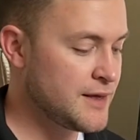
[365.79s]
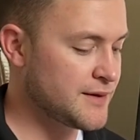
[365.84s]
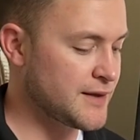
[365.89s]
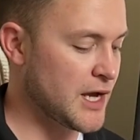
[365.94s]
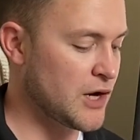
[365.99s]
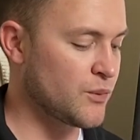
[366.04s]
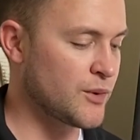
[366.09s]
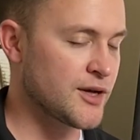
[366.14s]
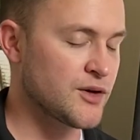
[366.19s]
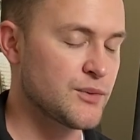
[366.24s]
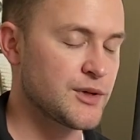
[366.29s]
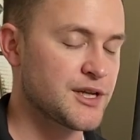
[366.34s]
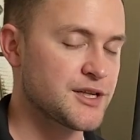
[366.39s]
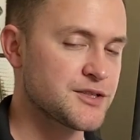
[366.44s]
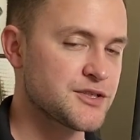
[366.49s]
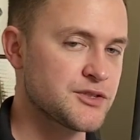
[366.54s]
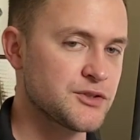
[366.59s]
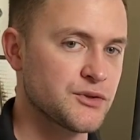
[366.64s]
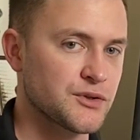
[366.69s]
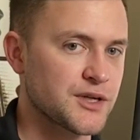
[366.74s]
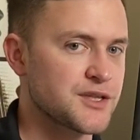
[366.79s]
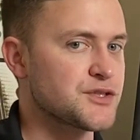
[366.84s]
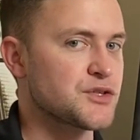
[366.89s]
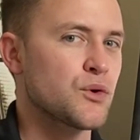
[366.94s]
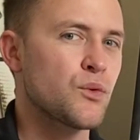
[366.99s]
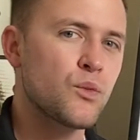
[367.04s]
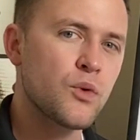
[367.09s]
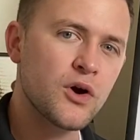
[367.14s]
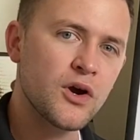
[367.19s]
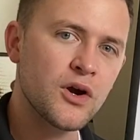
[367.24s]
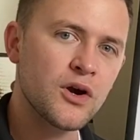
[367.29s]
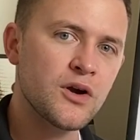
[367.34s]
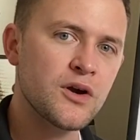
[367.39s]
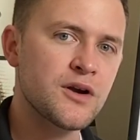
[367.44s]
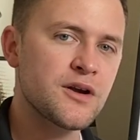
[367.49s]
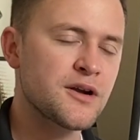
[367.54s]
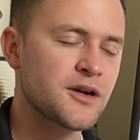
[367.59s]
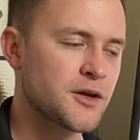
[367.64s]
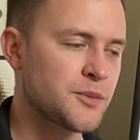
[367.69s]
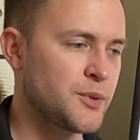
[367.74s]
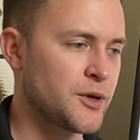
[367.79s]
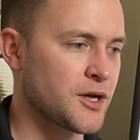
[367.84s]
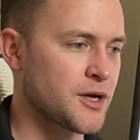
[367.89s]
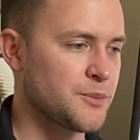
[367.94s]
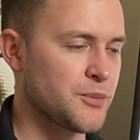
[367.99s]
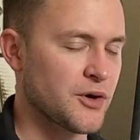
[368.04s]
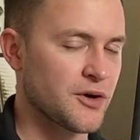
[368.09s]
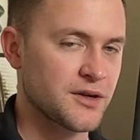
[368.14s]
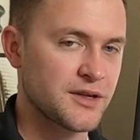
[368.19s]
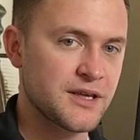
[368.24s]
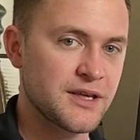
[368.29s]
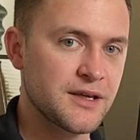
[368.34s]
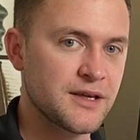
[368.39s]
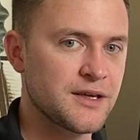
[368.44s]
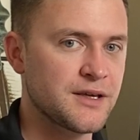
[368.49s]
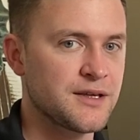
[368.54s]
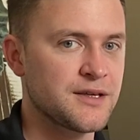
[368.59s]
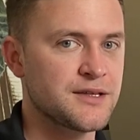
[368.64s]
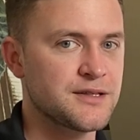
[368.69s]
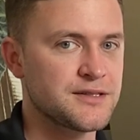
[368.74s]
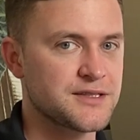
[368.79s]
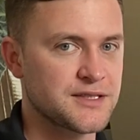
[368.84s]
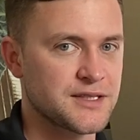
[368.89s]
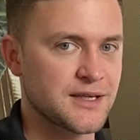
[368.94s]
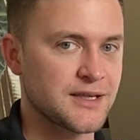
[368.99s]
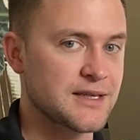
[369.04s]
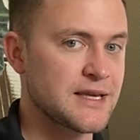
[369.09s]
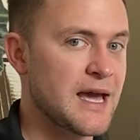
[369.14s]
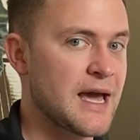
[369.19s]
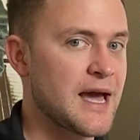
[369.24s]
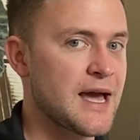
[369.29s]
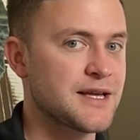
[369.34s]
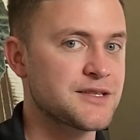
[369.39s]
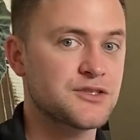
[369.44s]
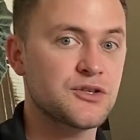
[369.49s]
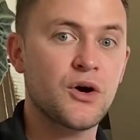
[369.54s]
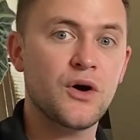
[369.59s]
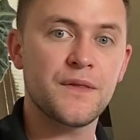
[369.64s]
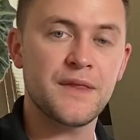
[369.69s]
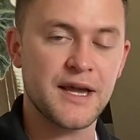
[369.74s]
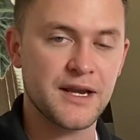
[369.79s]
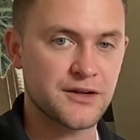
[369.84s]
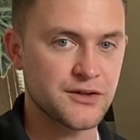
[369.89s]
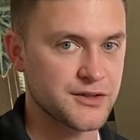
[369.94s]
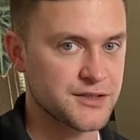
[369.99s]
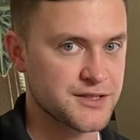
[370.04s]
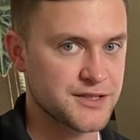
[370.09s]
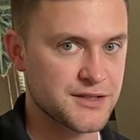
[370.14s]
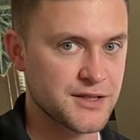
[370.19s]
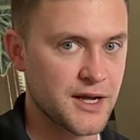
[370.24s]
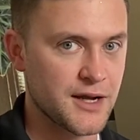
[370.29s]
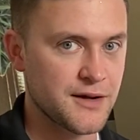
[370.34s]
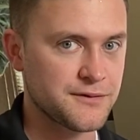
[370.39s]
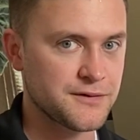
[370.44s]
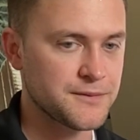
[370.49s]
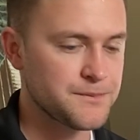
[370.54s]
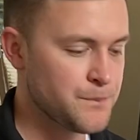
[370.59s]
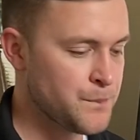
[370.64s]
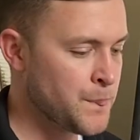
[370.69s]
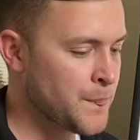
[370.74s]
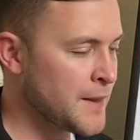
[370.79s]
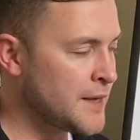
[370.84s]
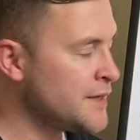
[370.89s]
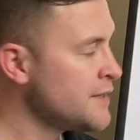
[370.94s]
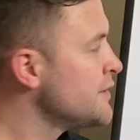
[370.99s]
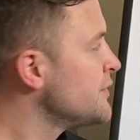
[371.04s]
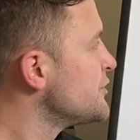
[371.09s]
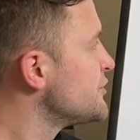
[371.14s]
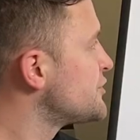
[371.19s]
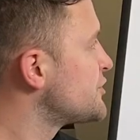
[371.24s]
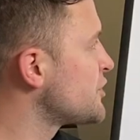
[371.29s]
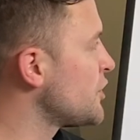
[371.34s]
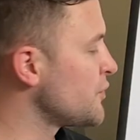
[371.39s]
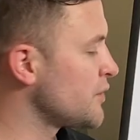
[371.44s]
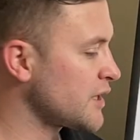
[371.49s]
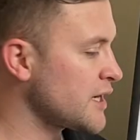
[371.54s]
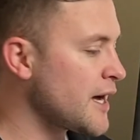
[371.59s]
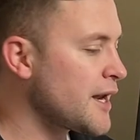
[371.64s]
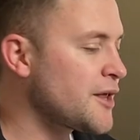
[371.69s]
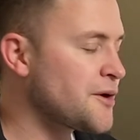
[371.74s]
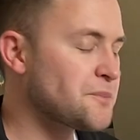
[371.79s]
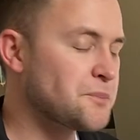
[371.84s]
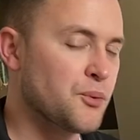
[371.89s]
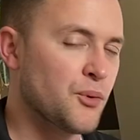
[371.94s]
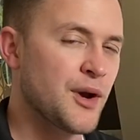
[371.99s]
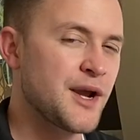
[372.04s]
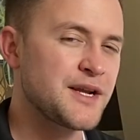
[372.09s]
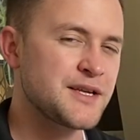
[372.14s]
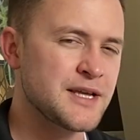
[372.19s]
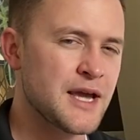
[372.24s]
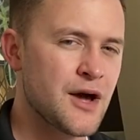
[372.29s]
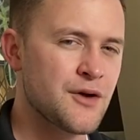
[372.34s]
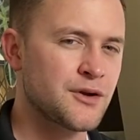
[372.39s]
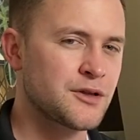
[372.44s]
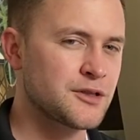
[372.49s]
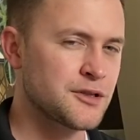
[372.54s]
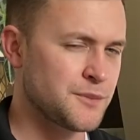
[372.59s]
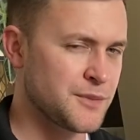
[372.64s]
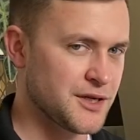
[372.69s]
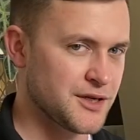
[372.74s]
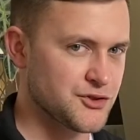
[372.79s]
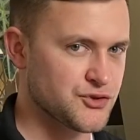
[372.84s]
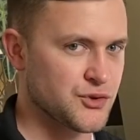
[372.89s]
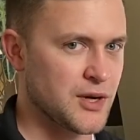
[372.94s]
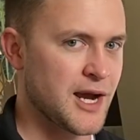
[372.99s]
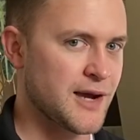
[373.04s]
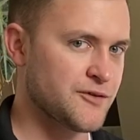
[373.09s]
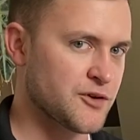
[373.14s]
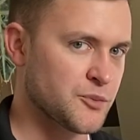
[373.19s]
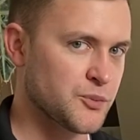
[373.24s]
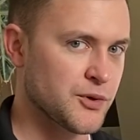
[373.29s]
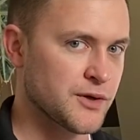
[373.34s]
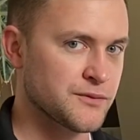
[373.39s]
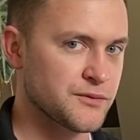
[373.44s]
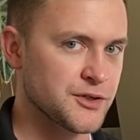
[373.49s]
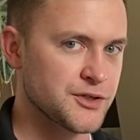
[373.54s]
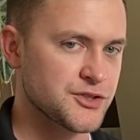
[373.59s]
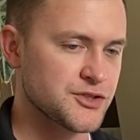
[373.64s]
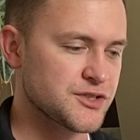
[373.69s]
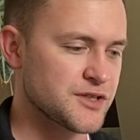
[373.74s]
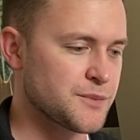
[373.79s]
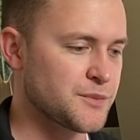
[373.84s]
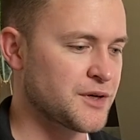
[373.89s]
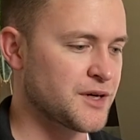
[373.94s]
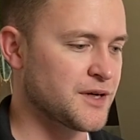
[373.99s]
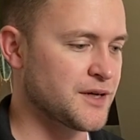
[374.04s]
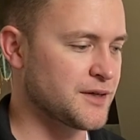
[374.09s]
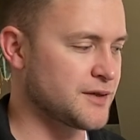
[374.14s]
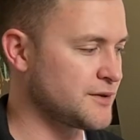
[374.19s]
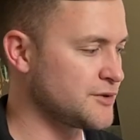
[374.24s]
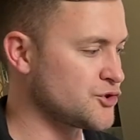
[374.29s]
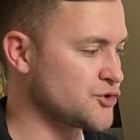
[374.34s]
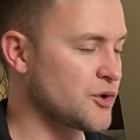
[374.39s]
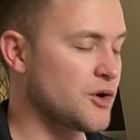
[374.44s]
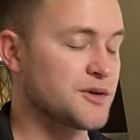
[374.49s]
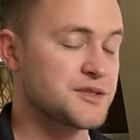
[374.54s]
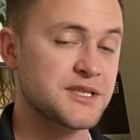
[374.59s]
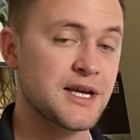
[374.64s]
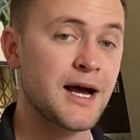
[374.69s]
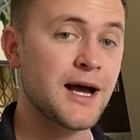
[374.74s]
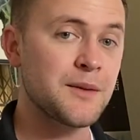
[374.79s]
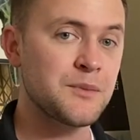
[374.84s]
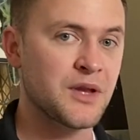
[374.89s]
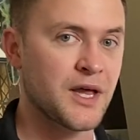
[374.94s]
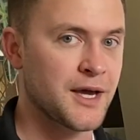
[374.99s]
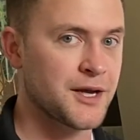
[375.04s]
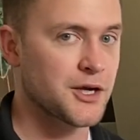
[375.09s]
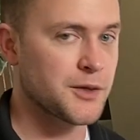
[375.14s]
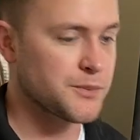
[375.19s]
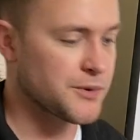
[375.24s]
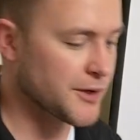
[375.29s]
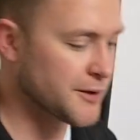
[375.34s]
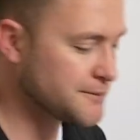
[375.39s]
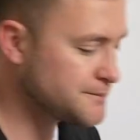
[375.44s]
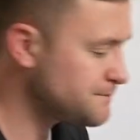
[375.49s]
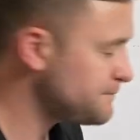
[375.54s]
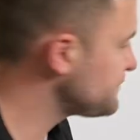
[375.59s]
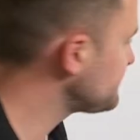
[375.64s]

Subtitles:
That way we can still get to work, pick up our kids, get gas, all that good stuff. So to kind of break down a limited driving privilege, I'm going to draw a timeline up here.